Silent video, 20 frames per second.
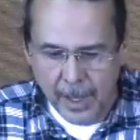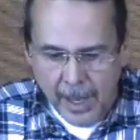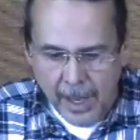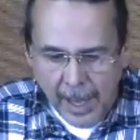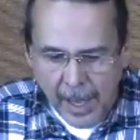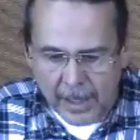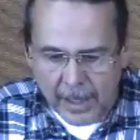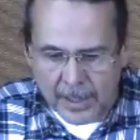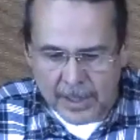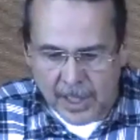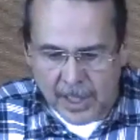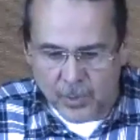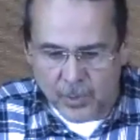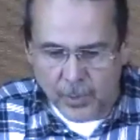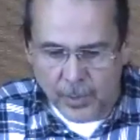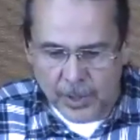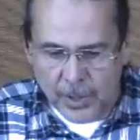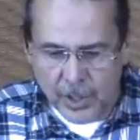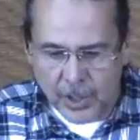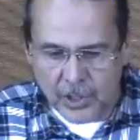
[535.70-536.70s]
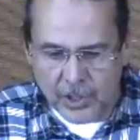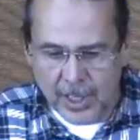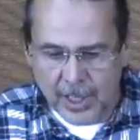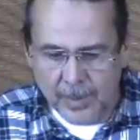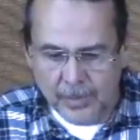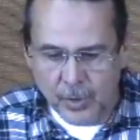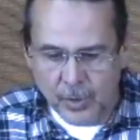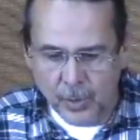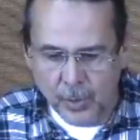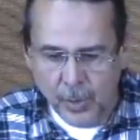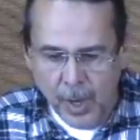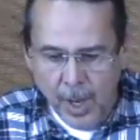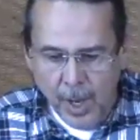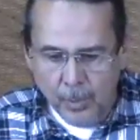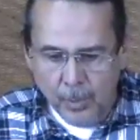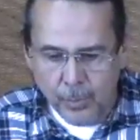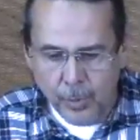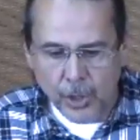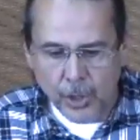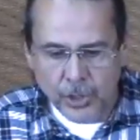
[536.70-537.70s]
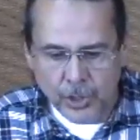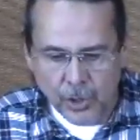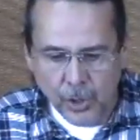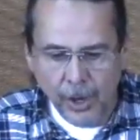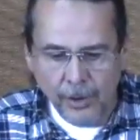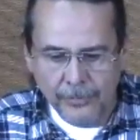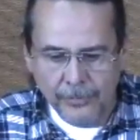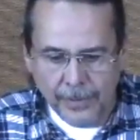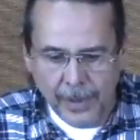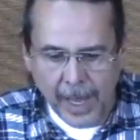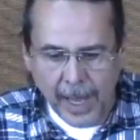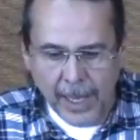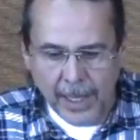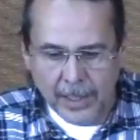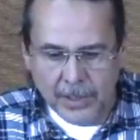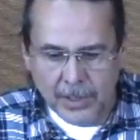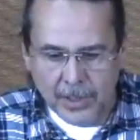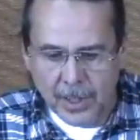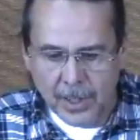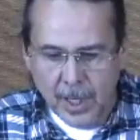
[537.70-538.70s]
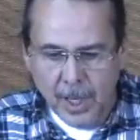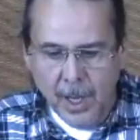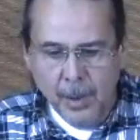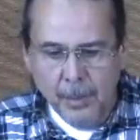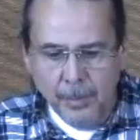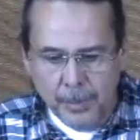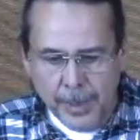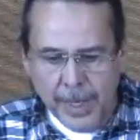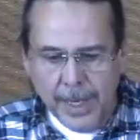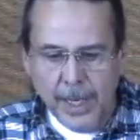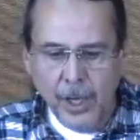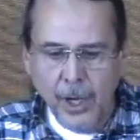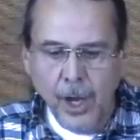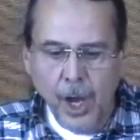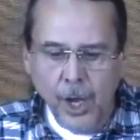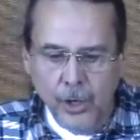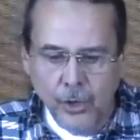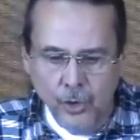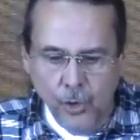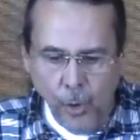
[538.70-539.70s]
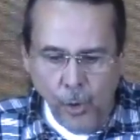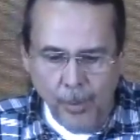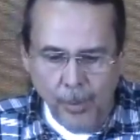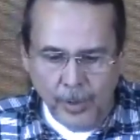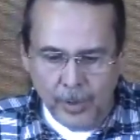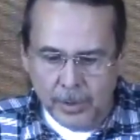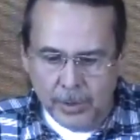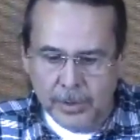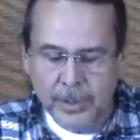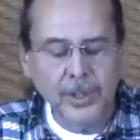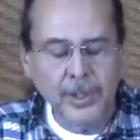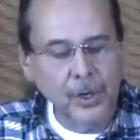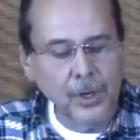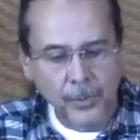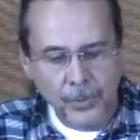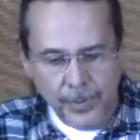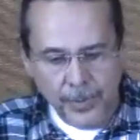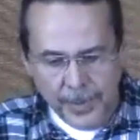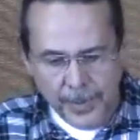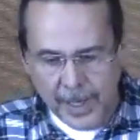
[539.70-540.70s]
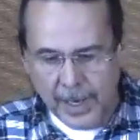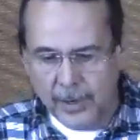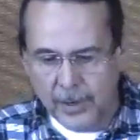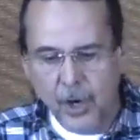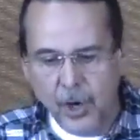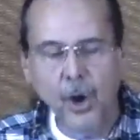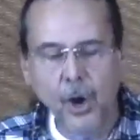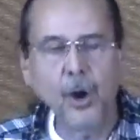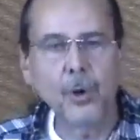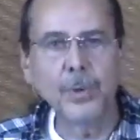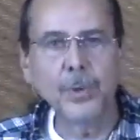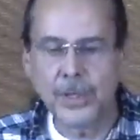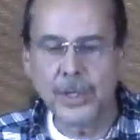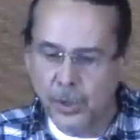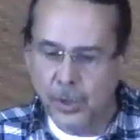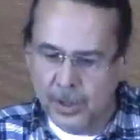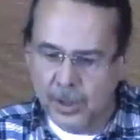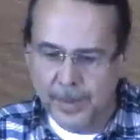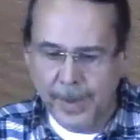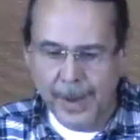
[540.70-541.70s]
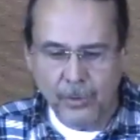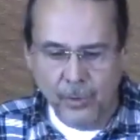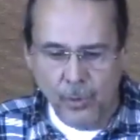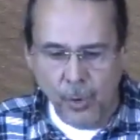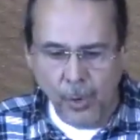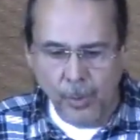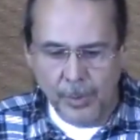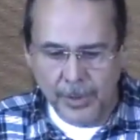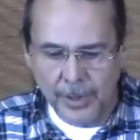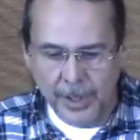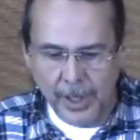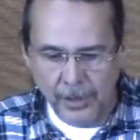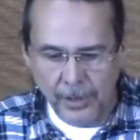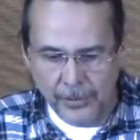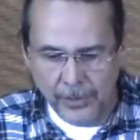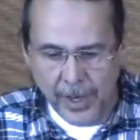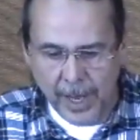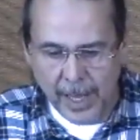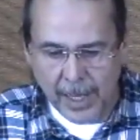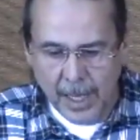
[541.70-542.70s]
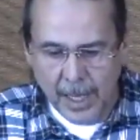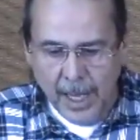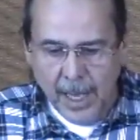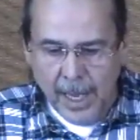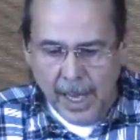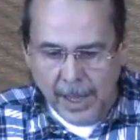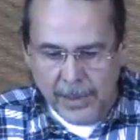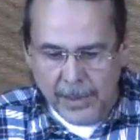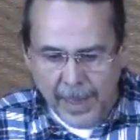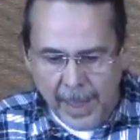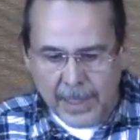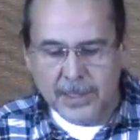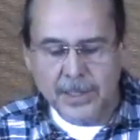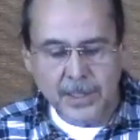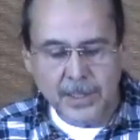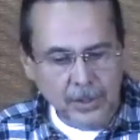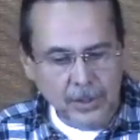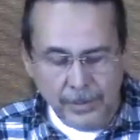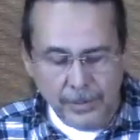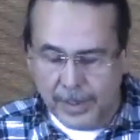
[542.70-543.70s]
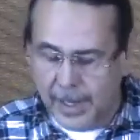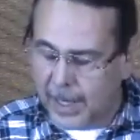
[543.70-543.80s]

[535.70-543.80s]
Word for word: alice says we just seem to brush it off as being normal you know there you are we talked about normal the other day and that's you